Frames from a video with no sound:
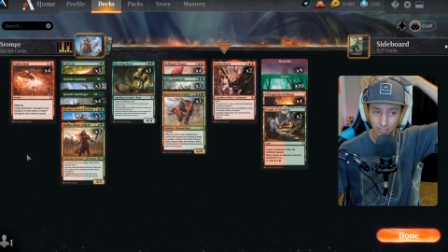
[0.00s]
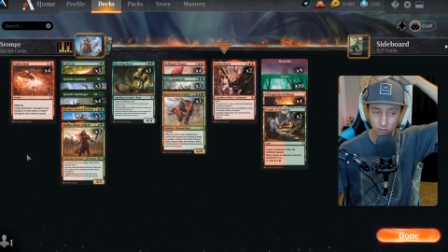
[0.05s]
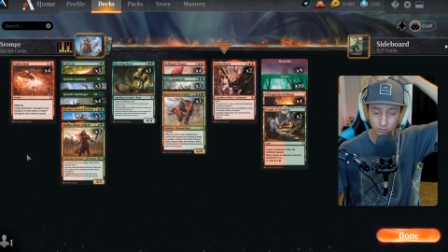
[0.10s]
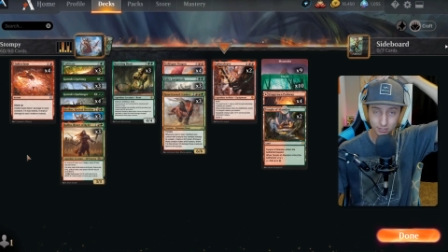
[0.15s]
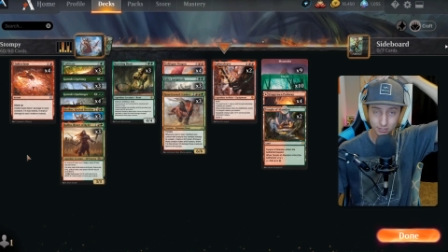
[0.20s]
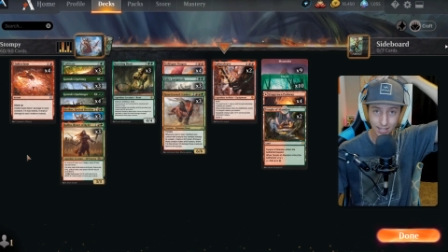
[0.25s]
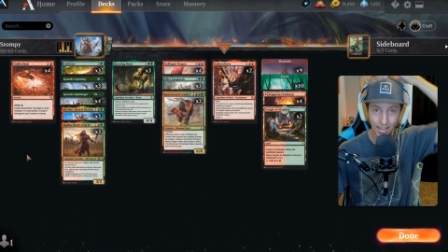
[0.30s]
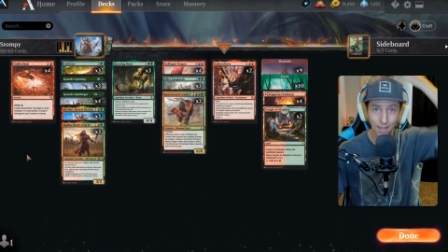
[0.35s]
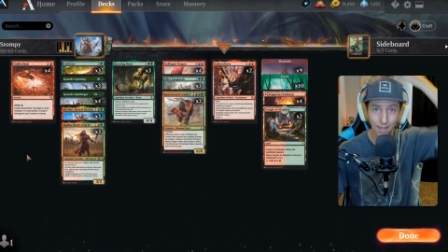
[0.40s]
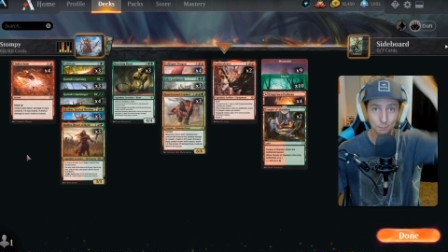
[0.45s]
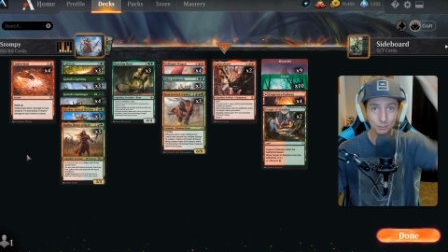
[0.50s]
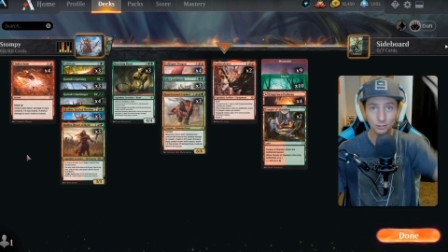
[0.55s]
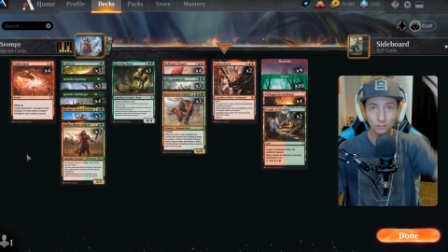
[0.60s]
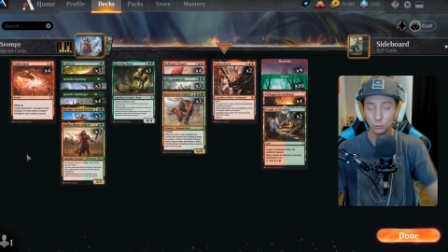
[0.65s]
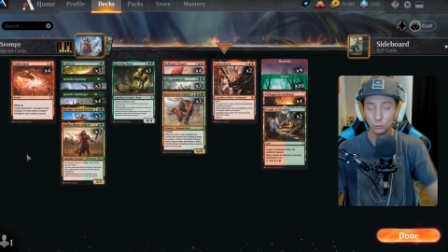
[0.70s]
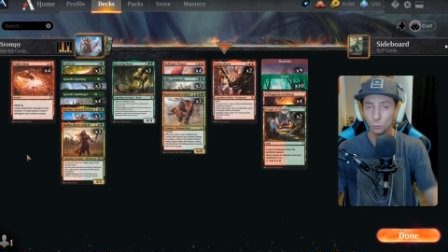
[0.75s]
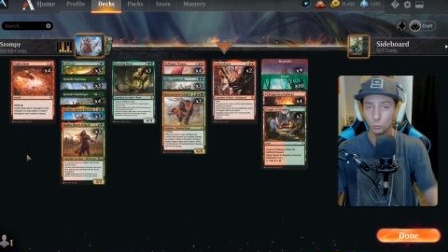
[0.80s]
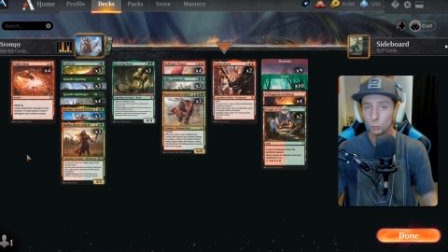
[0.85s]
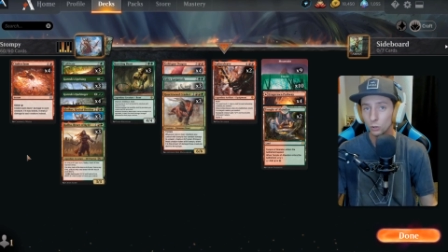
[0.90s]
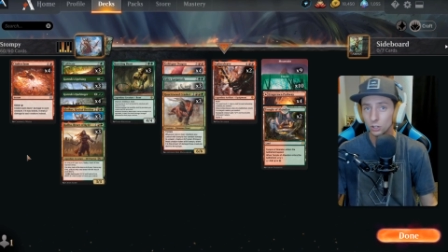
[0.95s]
just happens
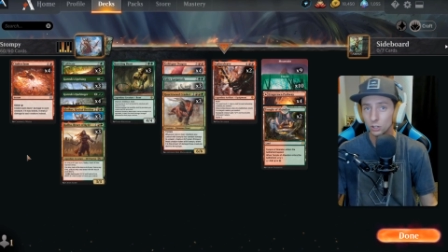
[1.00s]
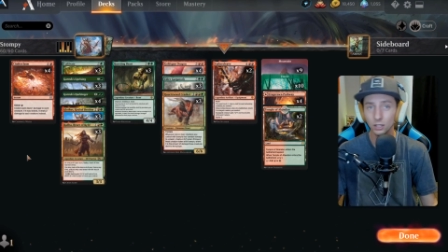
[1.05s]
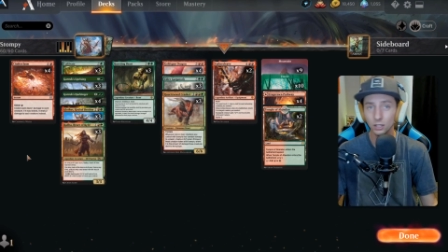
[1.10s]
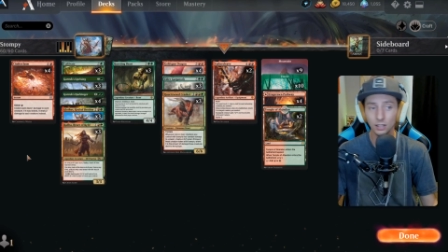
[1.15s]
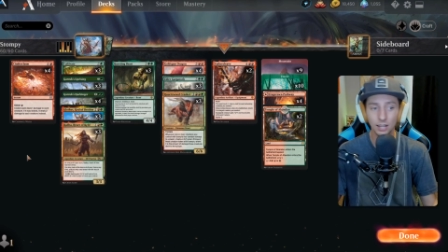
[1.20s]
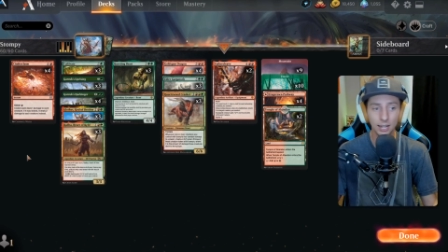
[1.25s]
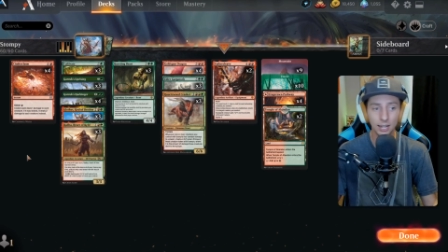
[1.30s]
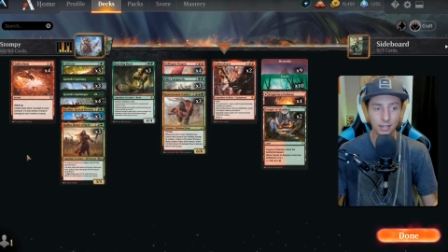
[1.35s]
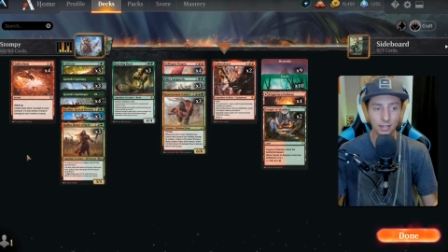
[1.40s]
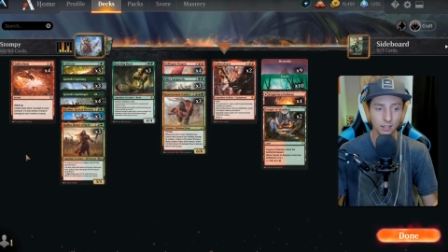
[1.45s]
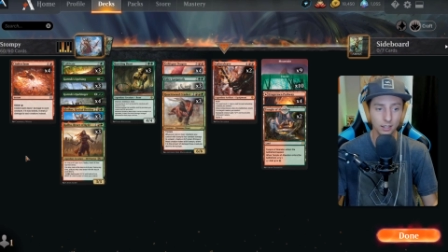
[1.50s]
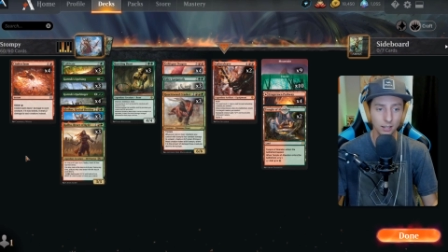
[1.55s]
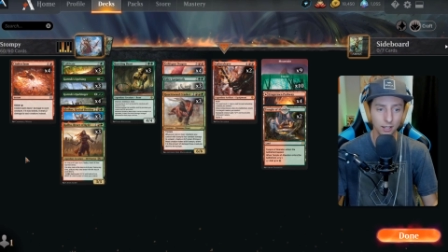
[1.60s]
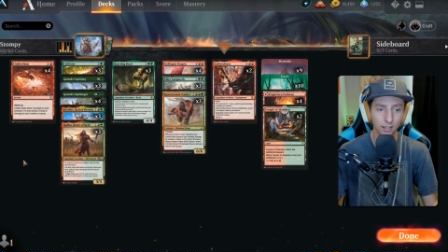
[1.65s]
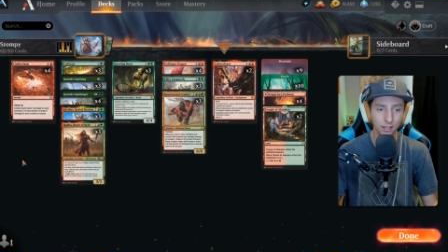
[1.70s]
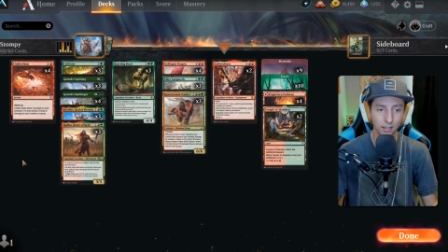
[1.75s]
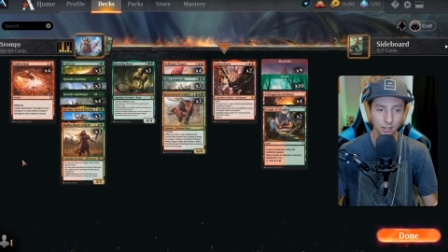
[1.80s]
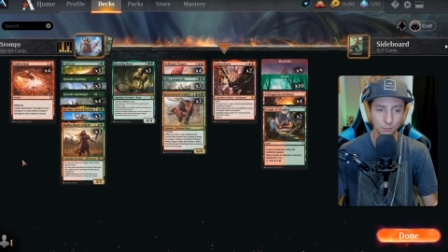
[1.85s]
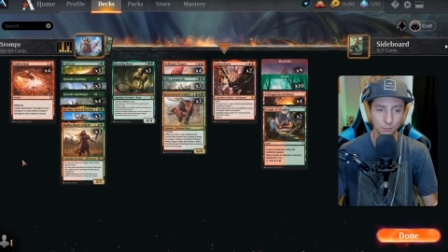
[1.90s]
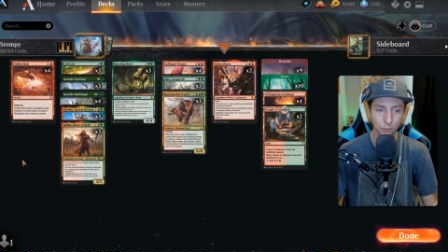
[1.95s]
to work a lot in,
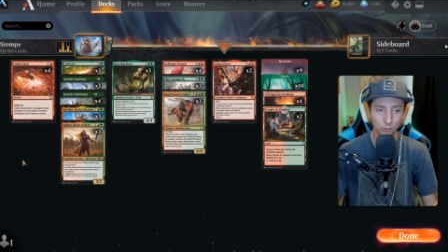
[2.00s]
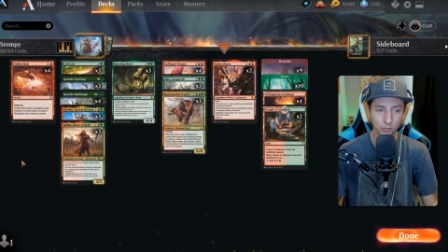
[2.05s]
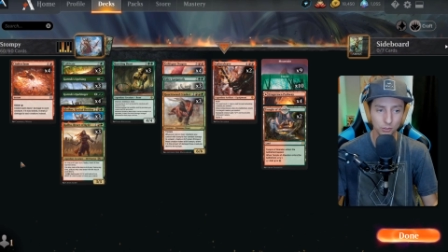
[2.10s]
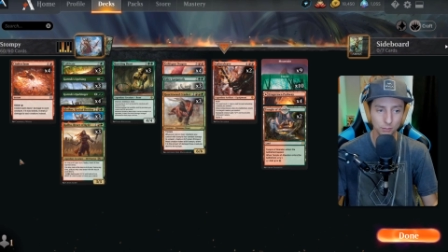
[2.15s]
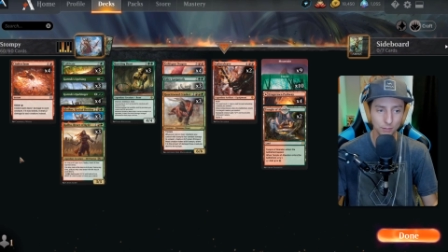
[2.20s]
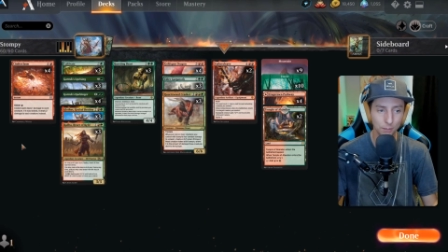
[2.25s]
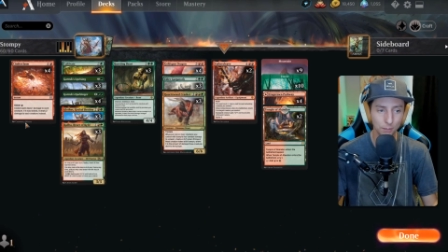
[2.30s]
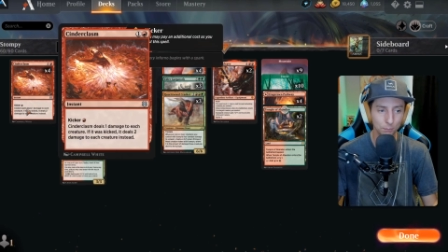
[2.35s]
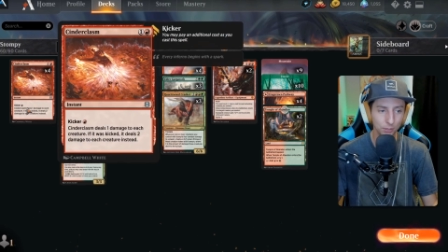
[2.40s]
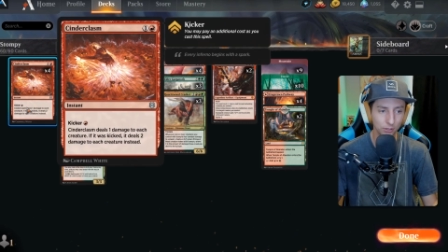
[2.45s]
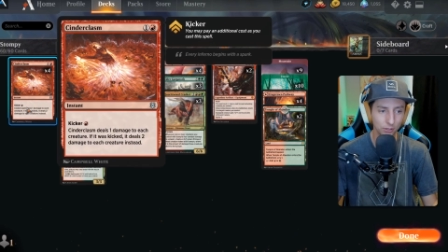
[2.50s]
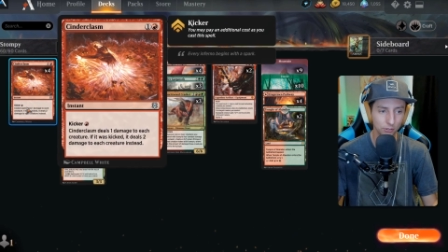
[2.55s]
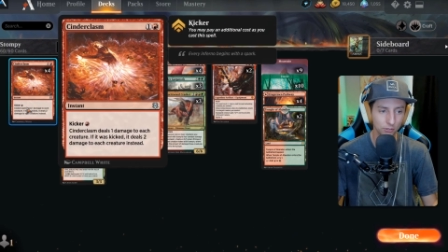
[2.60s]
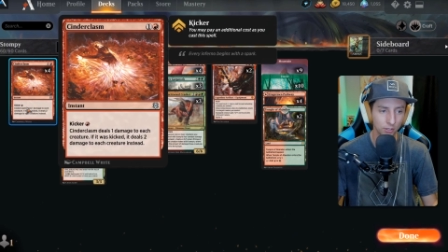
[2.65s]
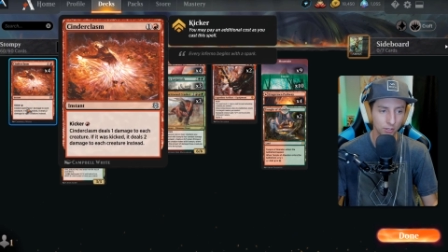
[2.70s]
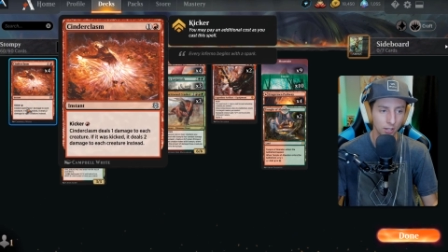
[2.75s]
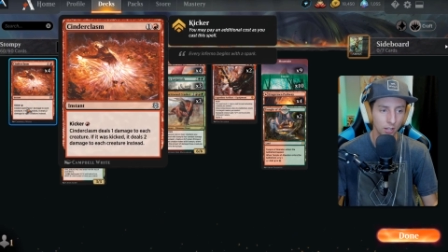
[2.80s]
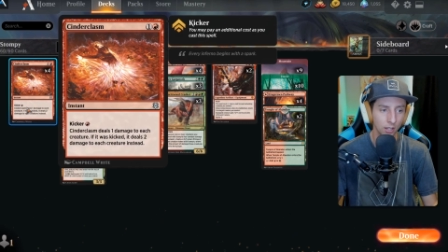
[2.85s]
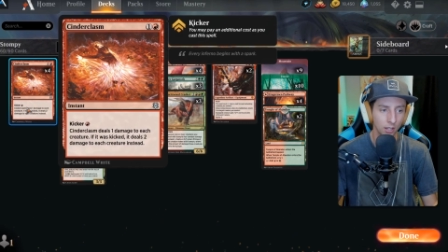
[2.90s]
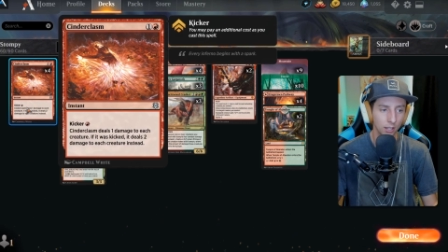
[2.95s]
a, in most of my builds.